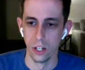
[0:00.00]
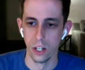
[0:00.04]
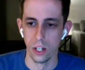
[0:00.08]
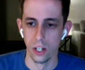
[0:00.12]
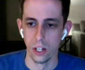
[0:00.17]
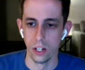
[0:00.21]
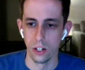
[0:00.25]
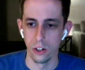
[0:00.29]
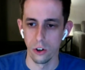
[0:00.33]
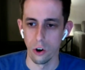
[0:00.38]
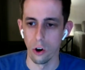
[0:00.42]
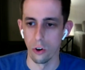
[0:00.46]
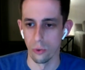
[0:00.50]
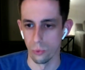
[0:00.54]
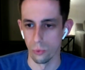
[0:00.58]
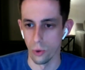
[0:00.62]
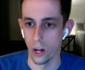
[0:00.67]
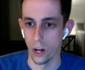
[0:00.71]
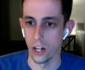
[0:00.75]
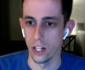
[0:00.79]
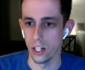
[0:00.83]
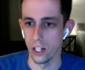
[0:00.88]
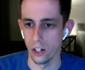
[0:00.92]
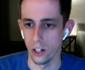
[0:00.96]
called
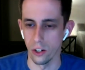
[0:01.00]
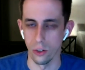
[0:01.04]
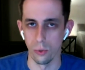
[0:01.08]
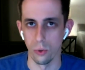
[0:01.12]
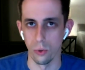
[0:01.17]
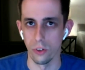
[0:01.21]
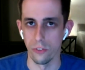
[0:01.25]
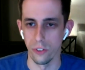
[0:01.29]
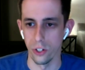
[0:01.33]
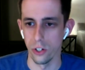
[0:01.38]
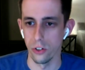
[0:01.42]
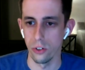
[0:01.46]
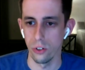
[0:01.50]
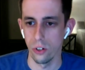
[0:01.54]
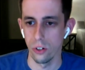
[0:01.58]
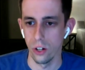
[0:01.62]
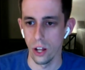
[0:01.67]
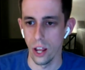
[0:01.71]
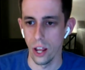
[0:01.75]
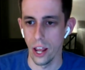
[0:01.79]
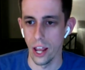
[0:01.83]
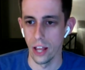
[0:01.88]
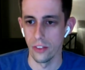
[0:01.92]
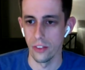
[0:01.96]
ready or review.
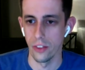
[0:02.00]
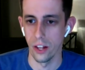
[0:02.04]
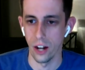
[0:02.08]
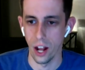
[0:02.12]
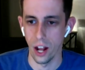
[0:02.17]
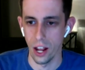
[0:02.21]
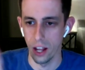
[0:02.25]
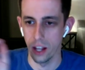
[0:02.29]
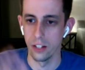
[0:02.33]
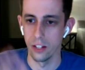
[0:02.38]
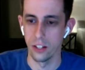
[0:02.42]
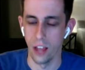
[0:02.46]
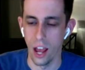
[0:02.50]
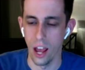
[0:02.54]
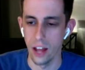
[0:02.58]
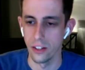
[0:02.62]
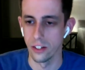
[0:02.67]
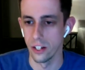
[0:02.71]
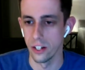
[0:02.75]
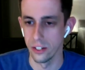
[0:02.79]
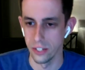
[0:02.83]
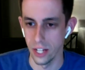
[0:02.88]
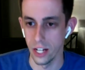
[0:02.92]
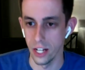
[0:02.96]
And then it has
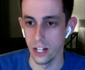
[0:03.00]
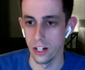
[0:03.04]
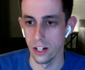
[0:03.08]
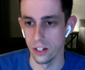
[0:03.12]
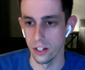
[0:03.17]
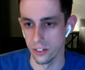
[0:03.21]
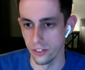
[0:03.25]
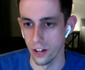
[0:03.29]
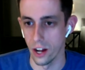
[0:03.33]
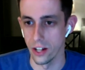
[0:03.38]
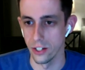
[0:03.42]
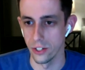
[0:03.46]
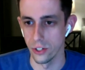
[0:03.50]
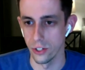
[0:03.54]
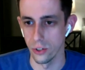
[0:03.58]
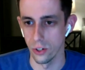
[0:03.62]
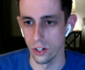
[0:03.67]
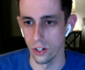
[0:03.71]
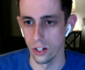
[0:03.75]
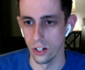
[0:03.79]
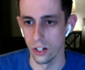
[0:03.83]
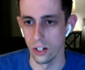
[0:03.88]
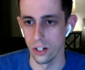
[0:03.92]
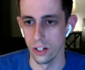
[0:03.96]
a date assigned to
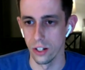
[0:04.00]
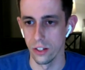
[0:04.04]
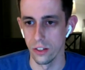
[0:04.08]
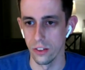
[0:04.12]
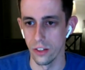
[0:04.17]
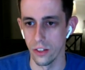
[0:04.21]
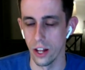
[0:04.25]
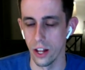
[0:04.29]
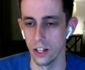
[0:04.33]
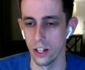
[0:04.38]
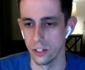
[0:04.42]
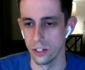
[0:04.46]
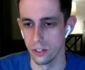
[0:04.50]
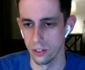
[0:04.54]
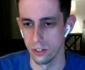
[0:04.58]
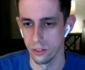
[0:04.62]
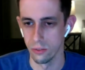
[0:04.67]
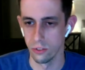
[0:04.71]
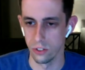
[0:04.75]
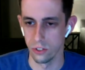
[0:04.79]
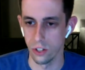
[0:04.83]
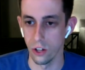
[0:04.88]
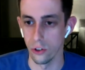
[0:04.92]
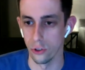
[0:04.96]
it that it's
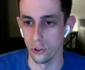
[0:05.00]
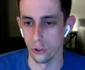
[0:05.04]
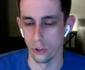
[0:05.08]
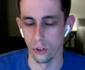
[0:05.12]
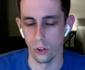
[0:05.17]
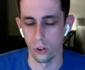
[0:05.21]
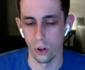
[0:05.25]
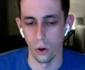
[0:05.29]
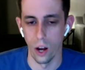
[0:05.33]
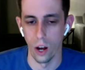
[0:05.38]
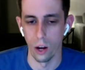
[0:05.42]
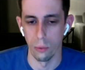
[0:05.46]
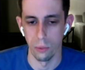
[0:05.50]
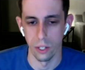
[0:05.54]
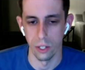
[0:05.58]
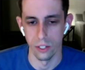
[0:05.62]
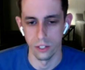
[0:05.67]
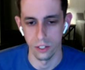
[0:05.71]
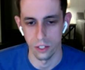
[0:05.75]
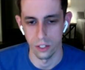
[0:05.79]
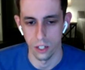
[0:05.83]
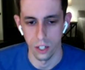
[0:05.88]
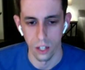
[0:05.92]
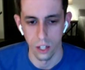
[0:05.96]
scheduled to go out,
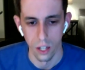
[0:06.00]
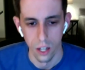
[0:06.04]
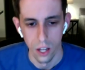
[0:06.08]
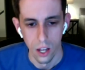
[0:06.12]
basically.